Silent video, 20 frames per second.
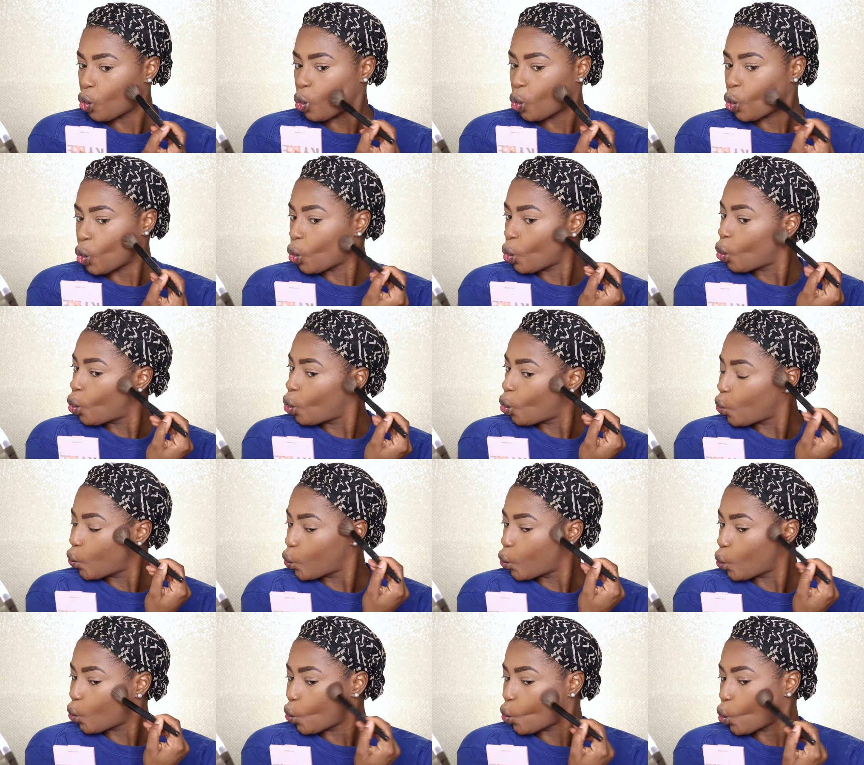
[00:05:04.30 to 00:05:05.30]

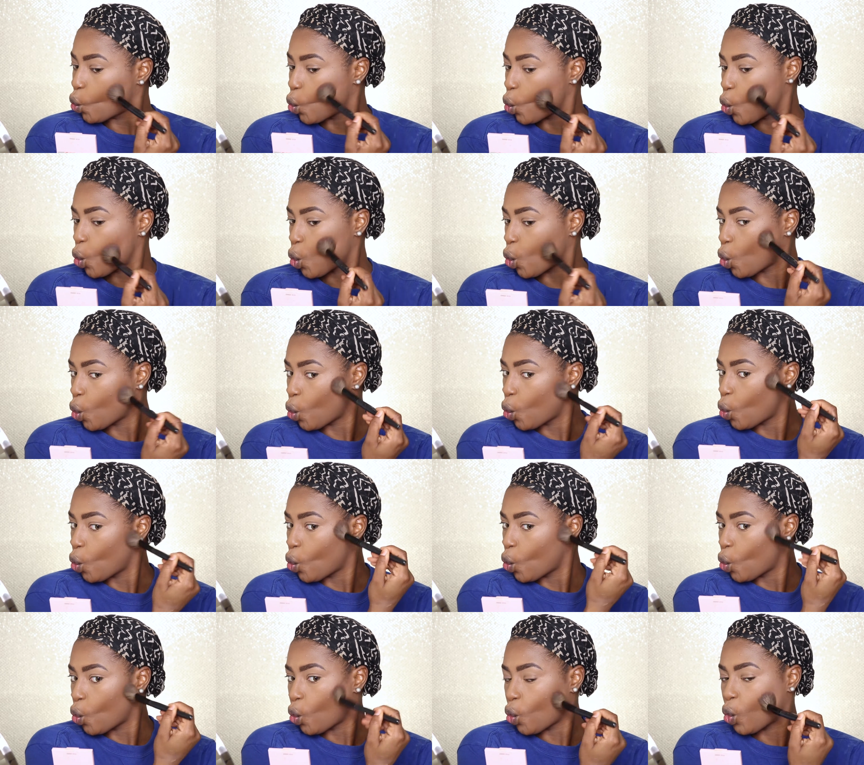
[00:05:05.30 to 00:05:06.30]

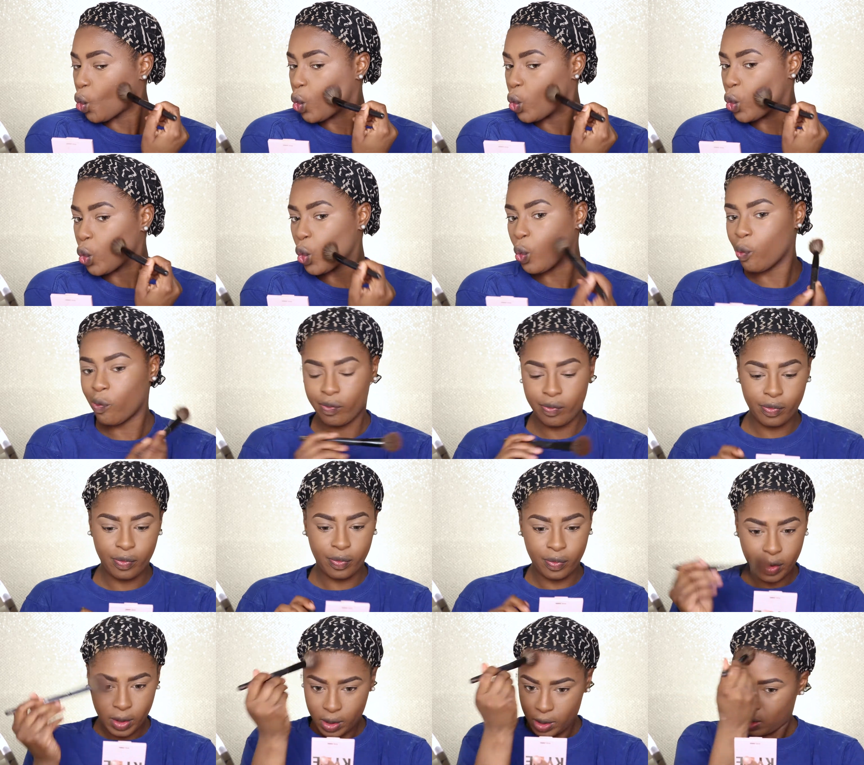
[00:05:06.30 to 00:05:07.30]

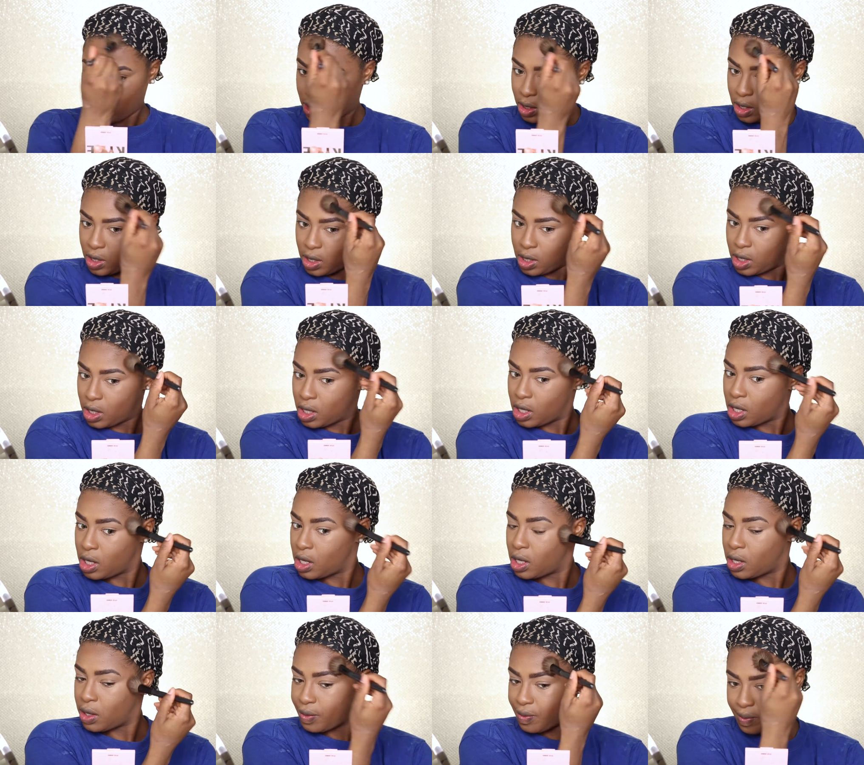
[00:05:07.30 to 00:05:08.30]

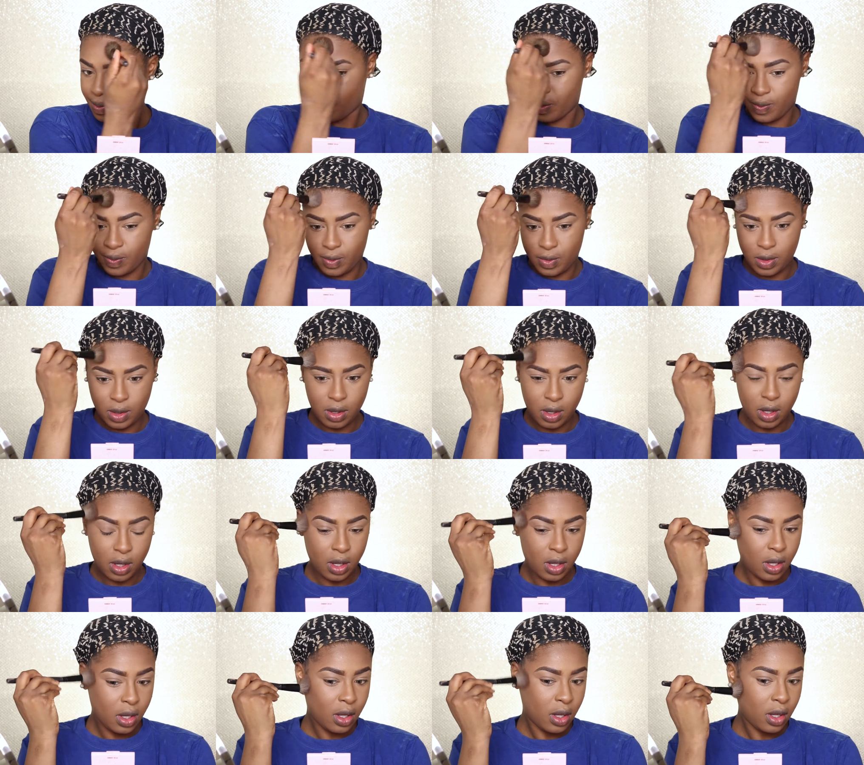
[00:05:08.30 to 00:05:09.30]

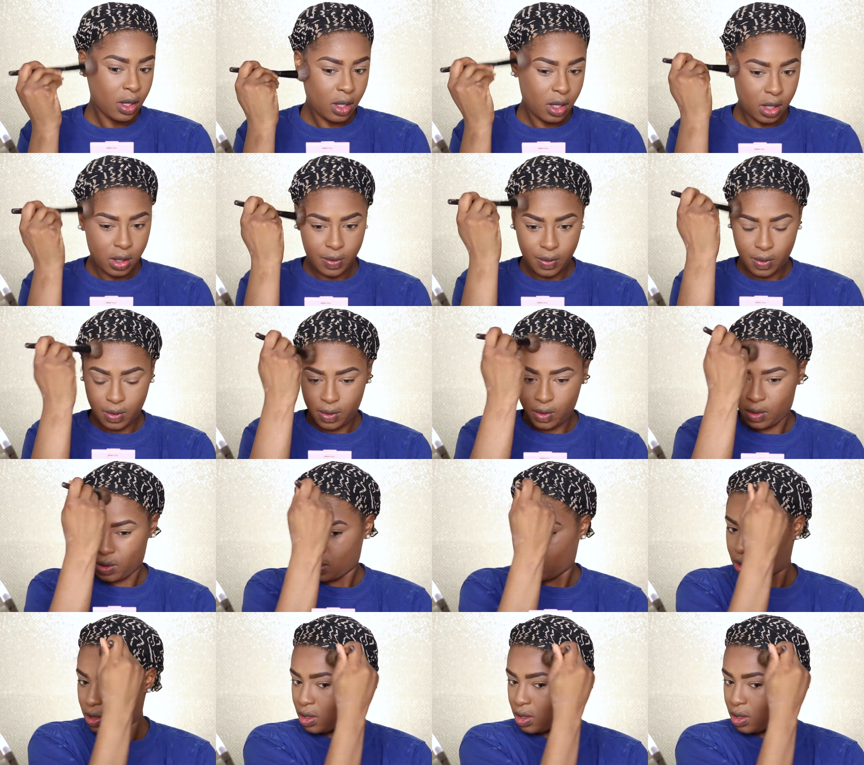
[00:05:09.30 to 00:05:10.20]
Nothing is said.